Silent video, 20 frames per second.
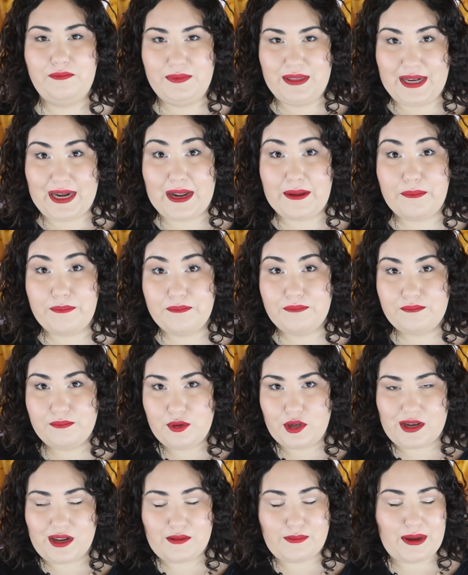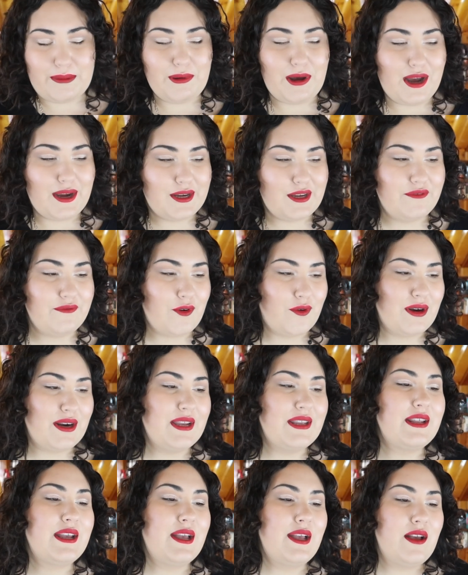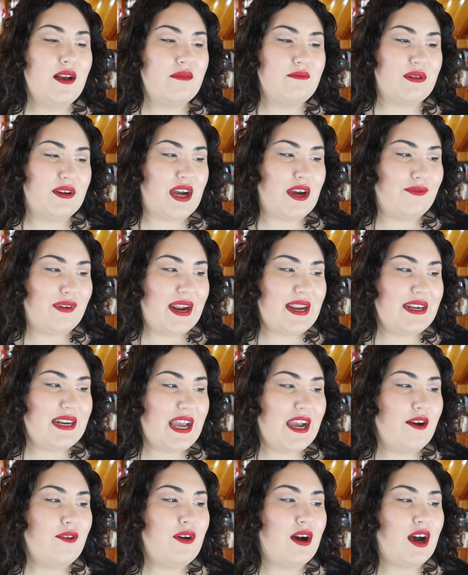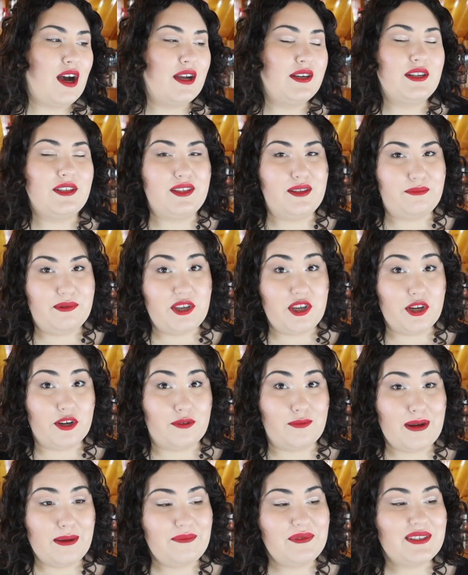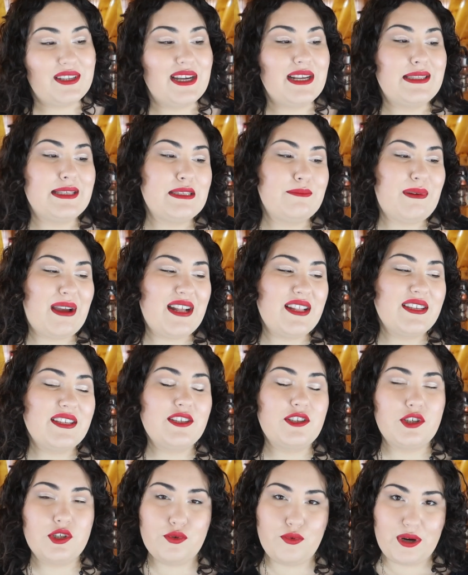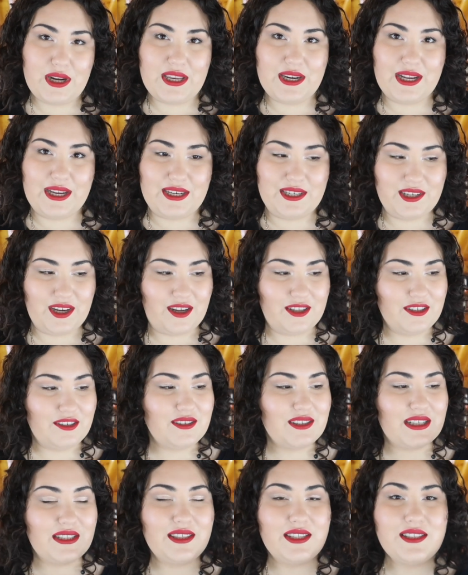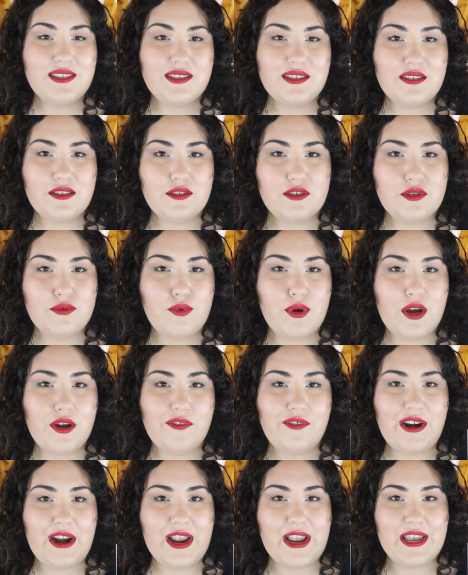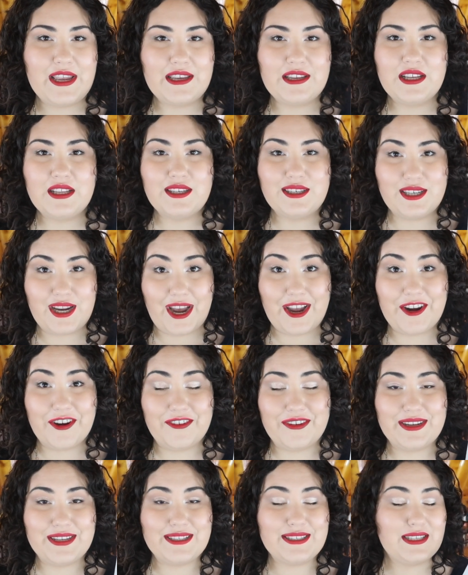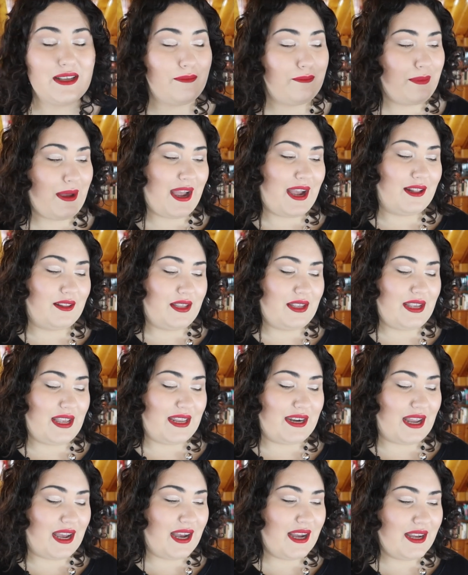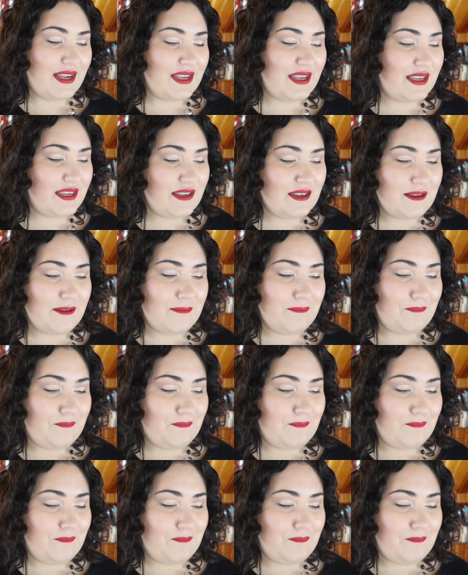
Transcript: that I put out of my pocket for it, but right now on the Pur website this palette is twenty-nine dollars, and this is the Soiree Diaries palette, and I